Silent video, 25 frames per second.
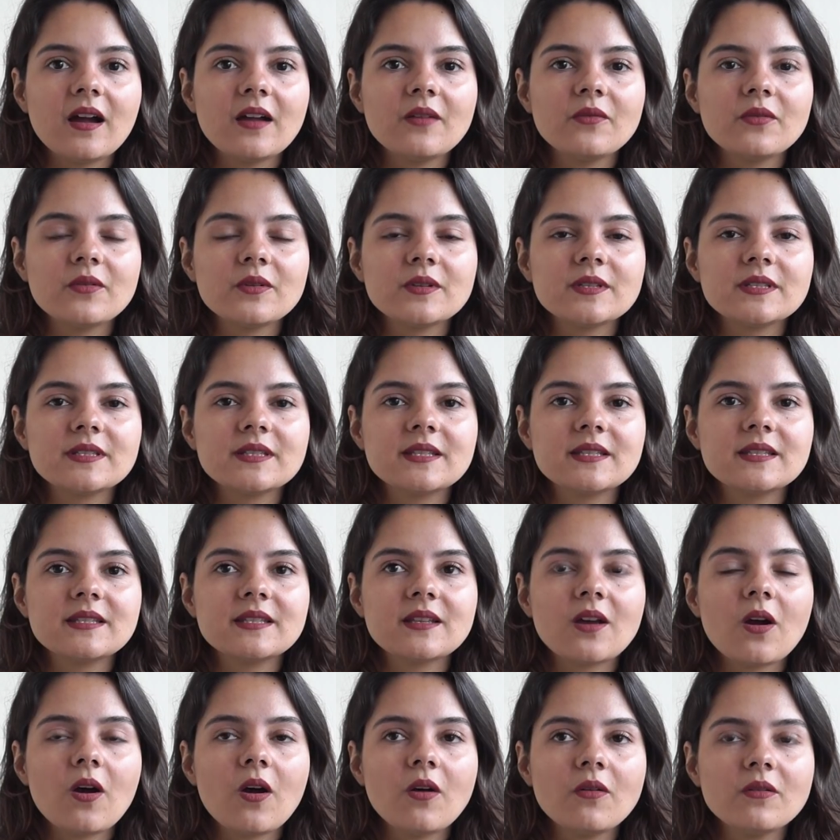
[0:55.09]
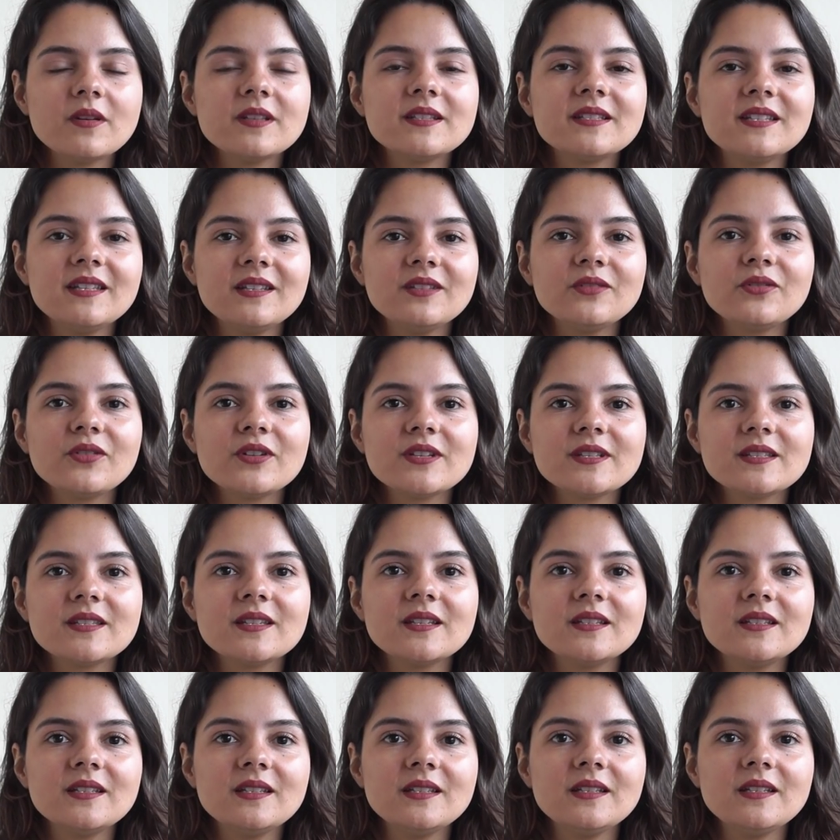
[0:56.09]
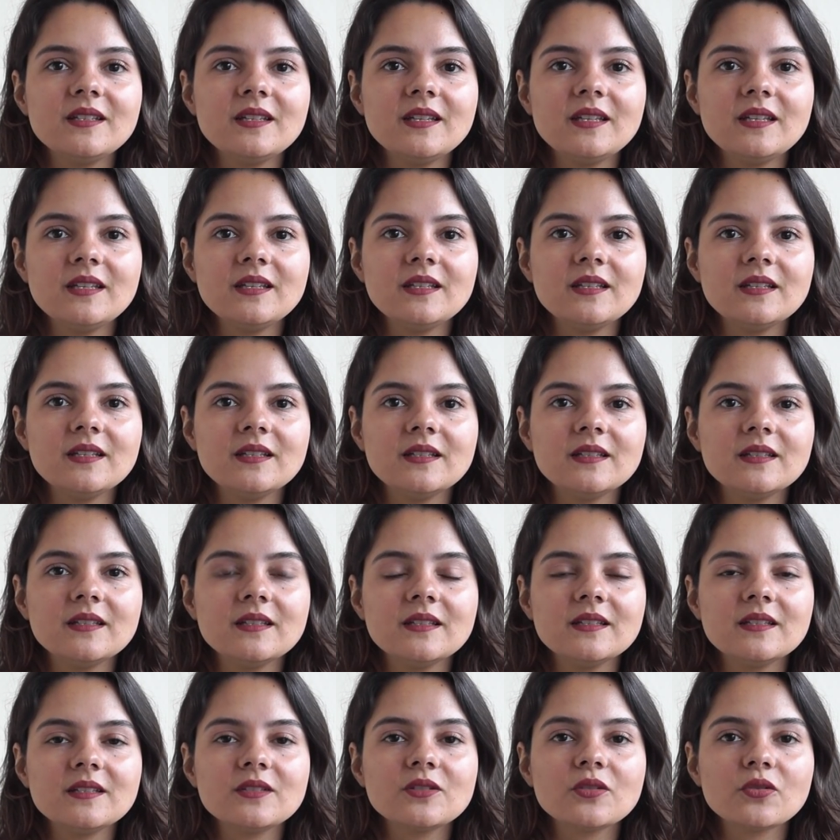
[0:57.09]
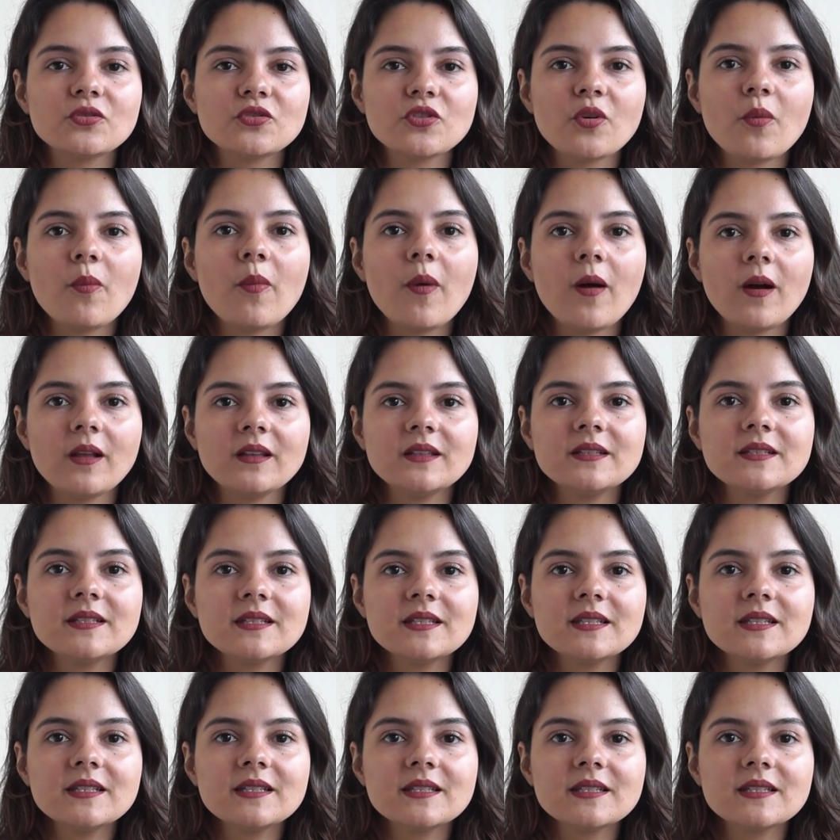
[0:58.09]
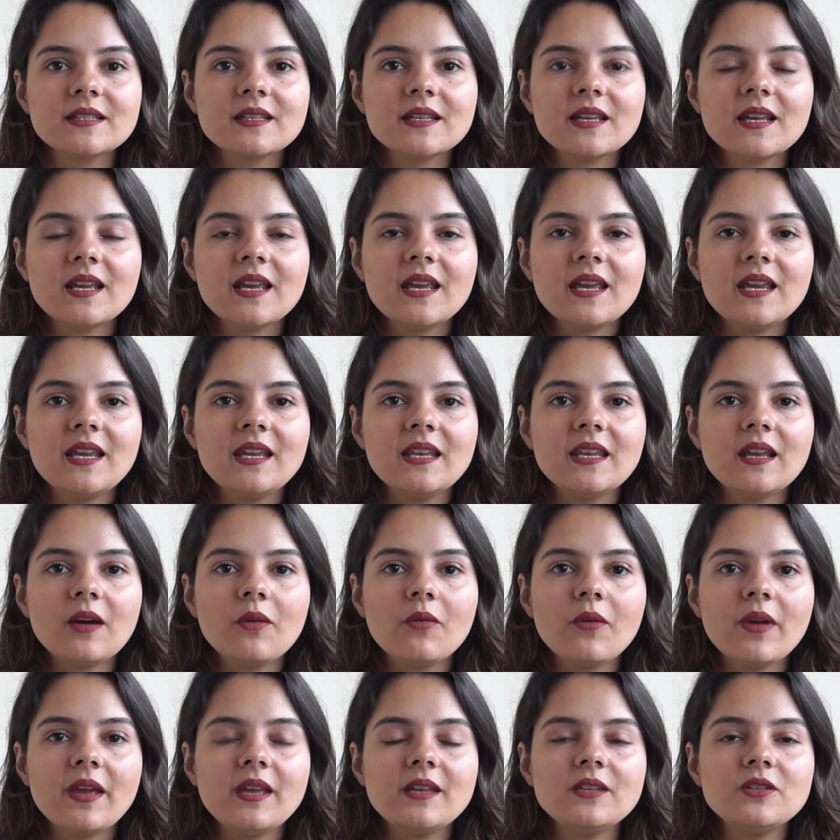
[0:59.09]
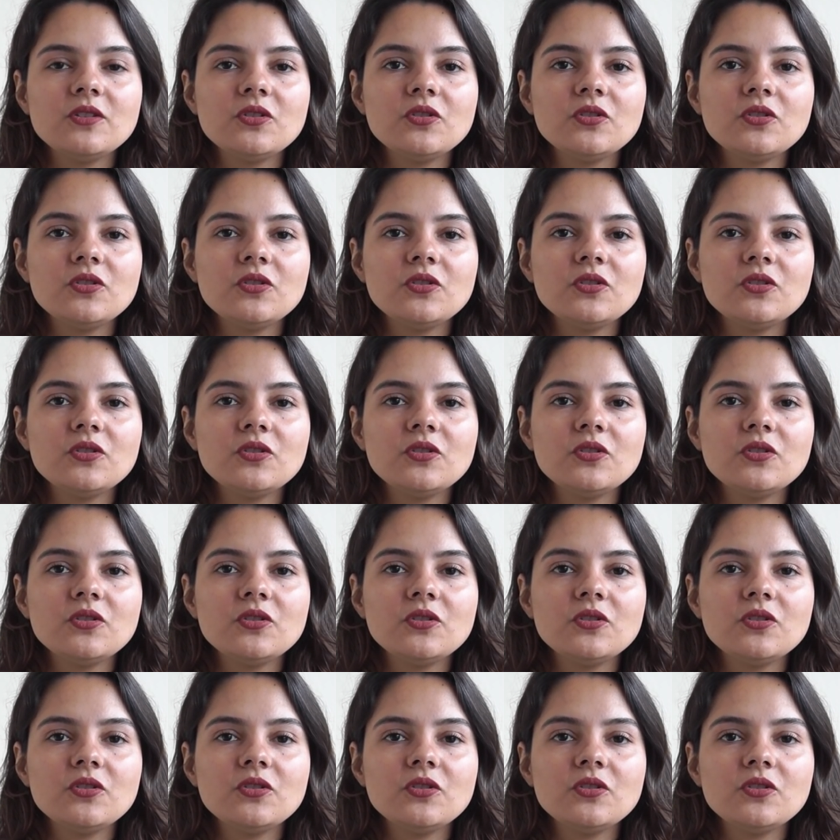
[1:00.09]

I was always interested in social policies in a way